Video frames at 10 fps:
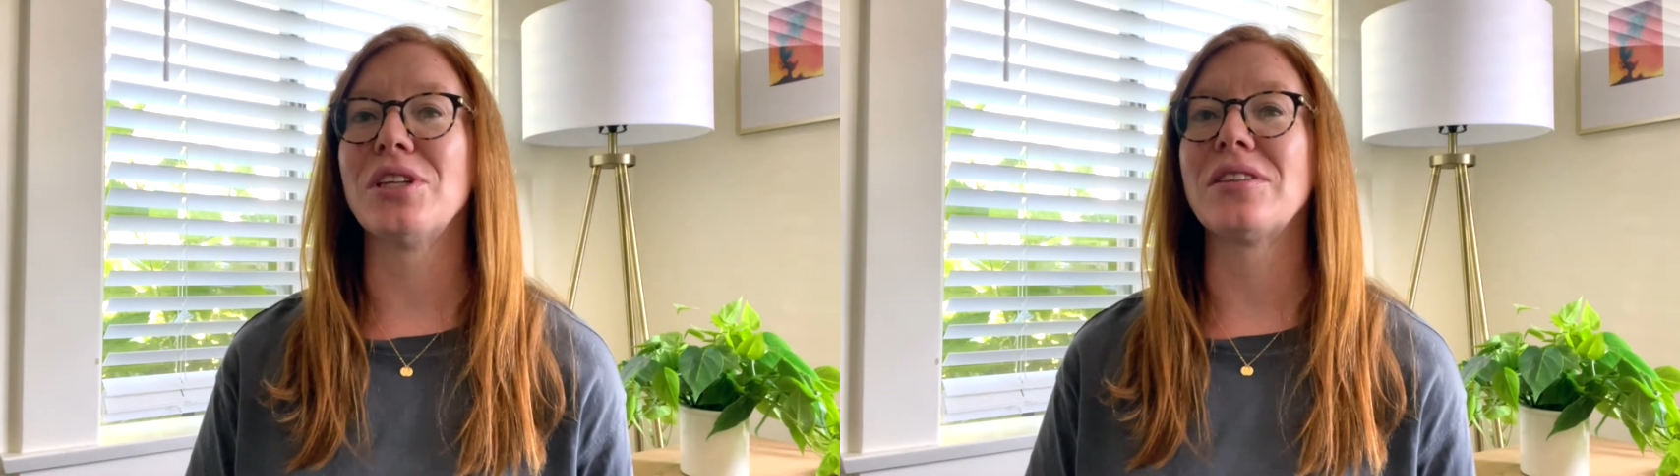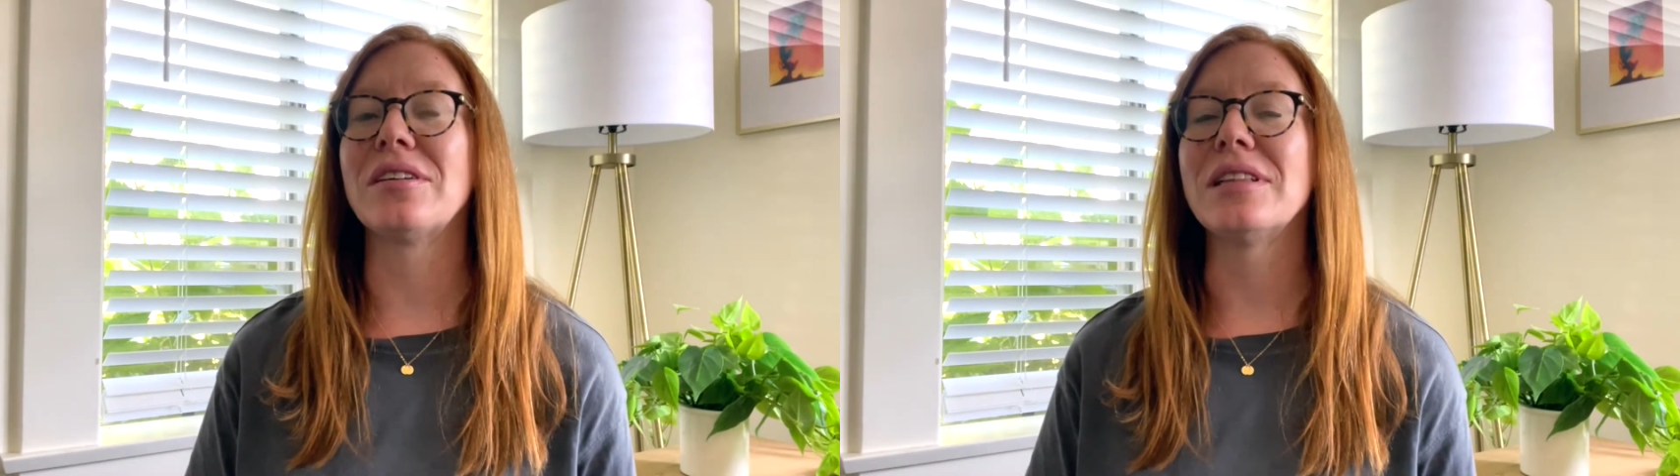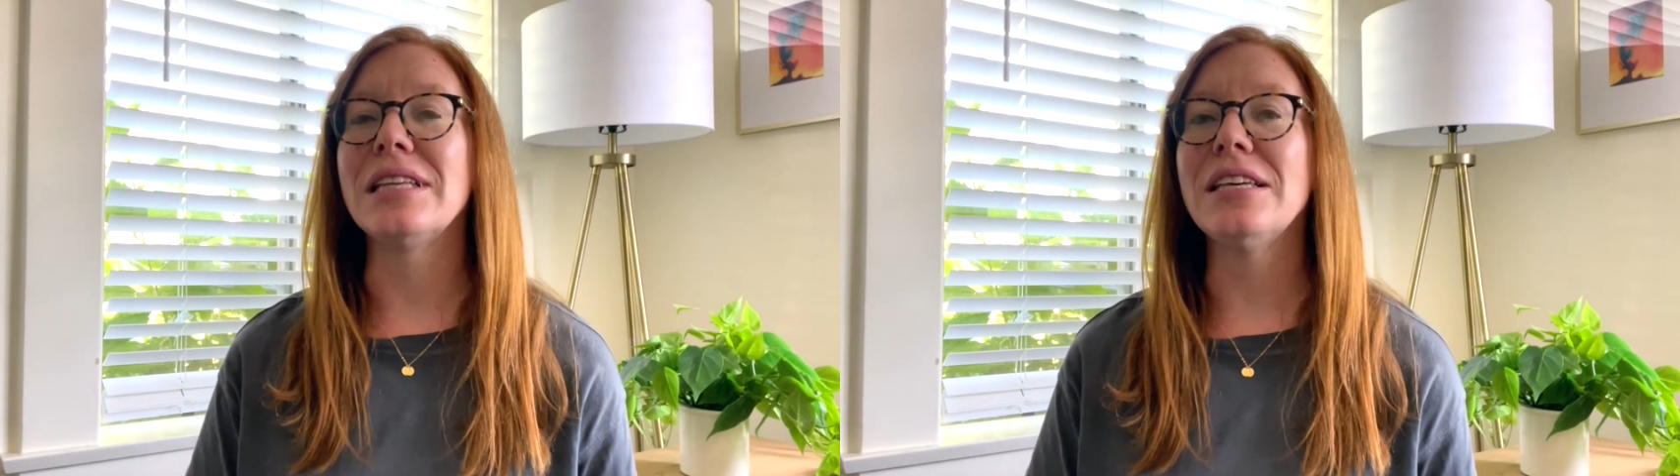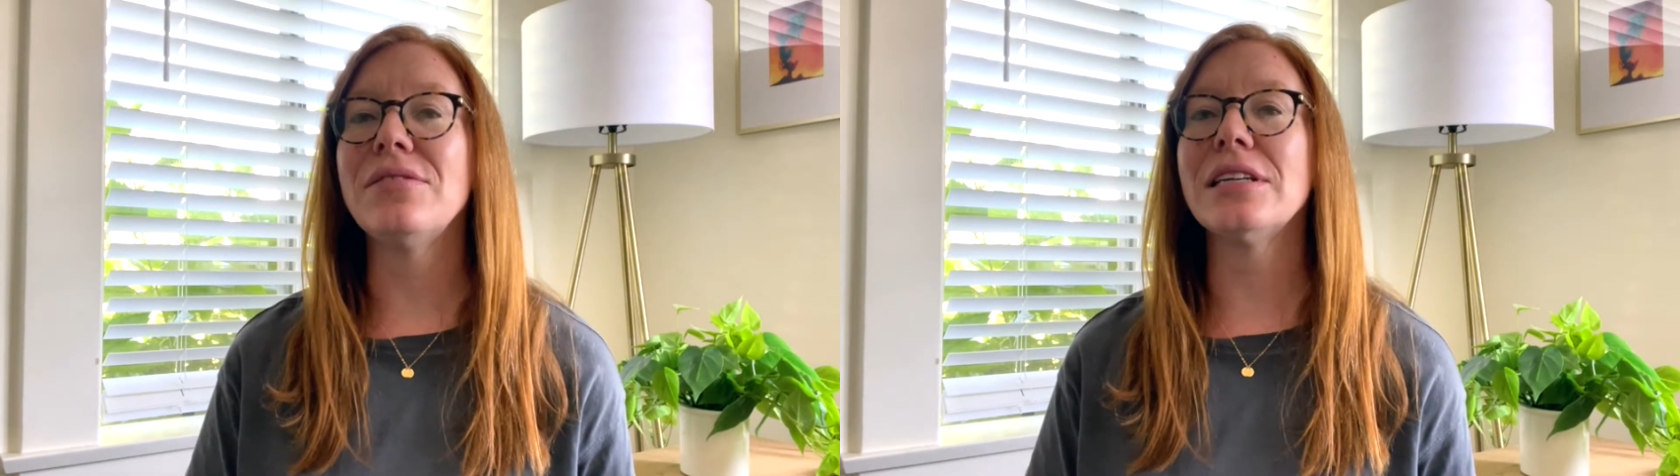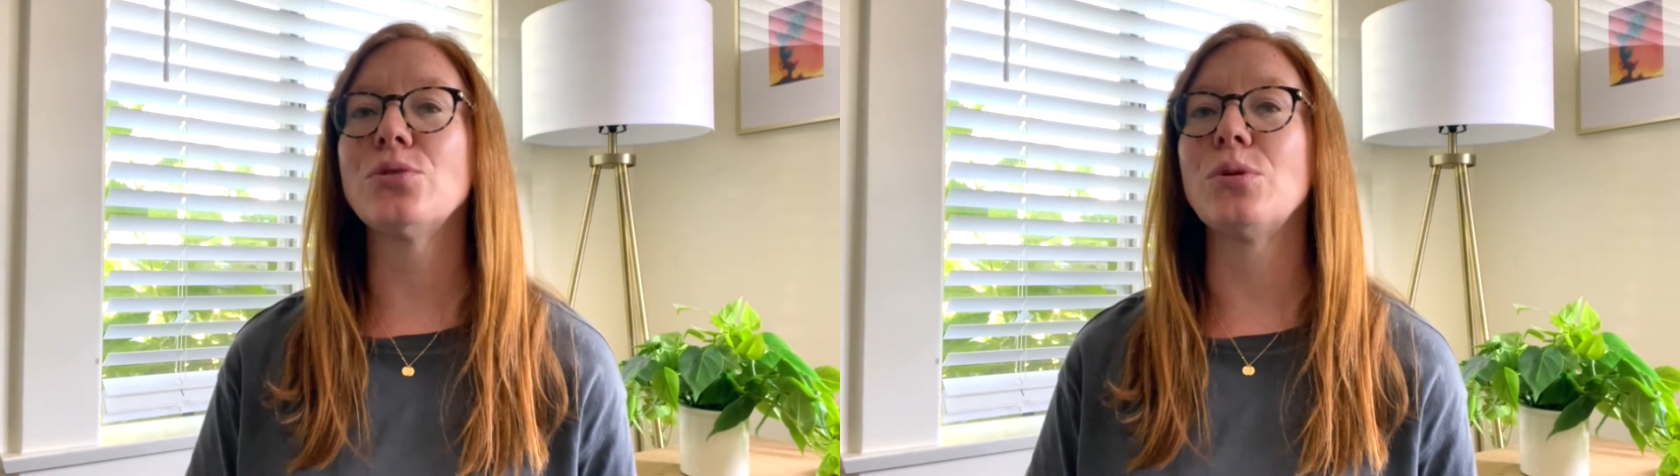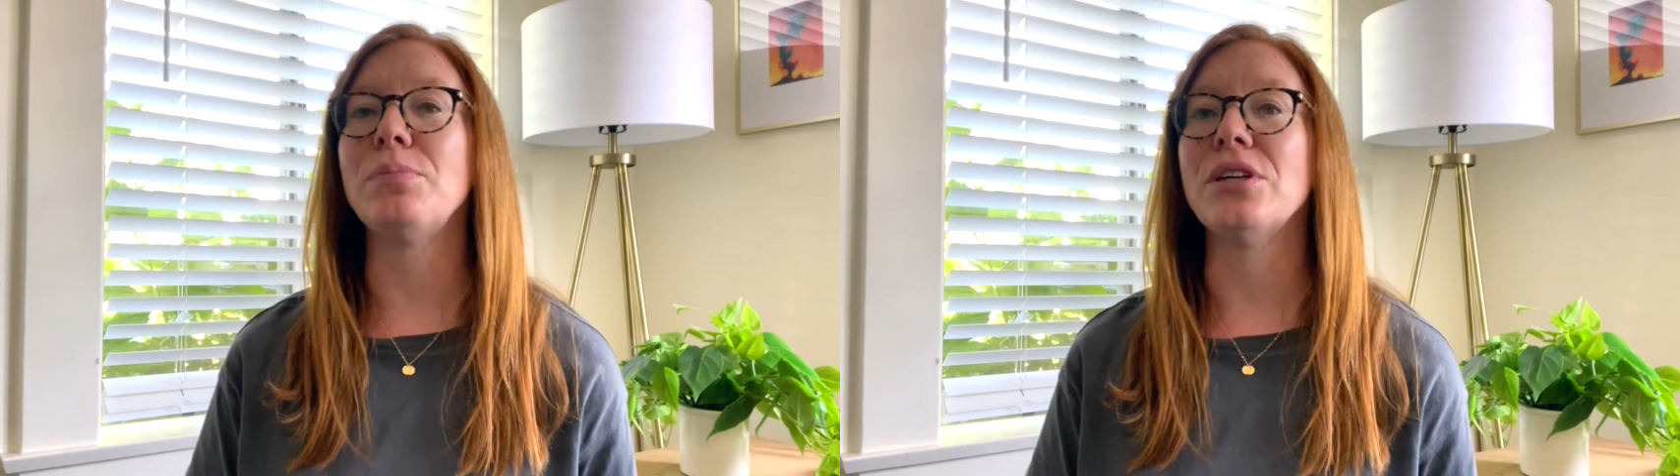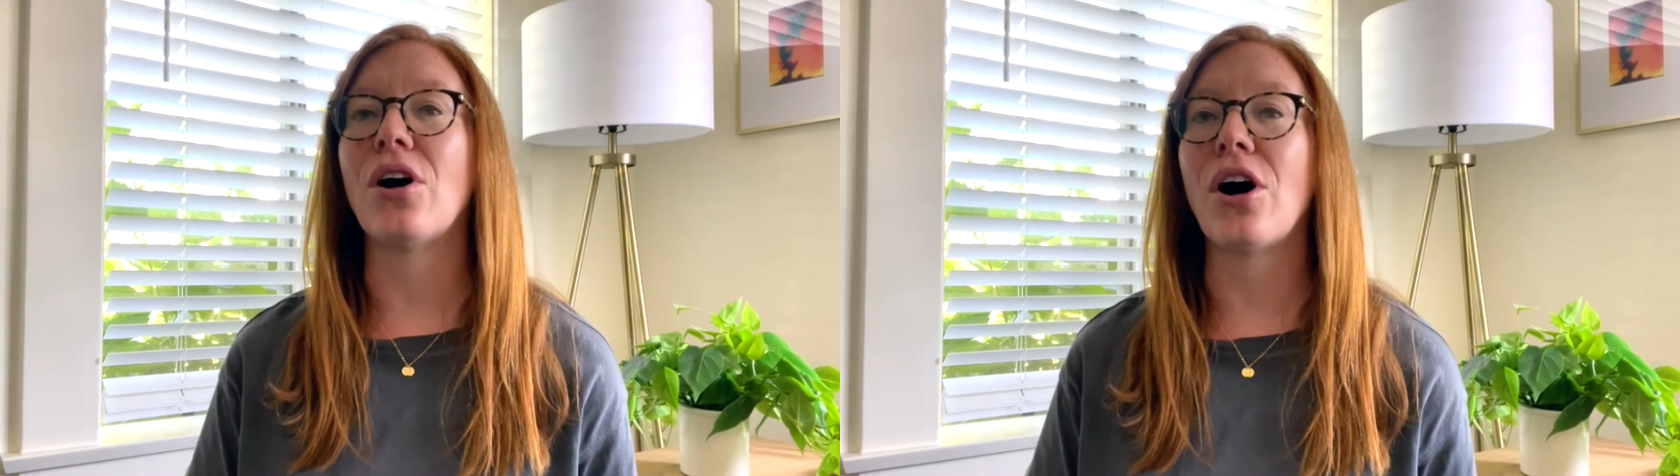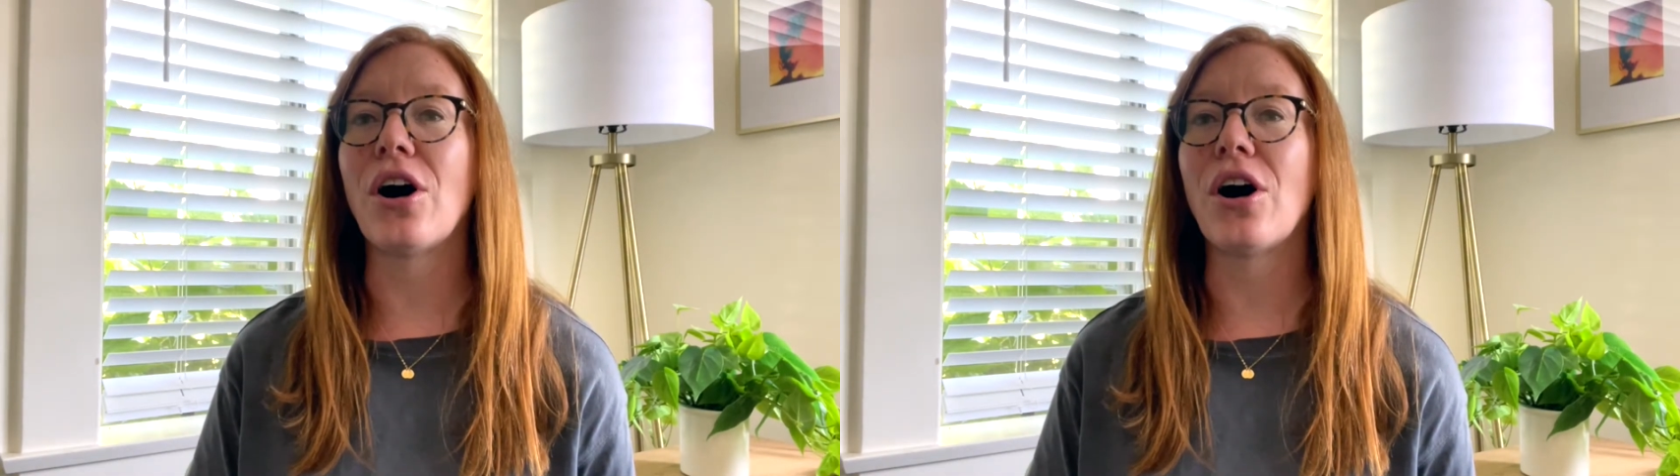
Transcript: that the Levites would be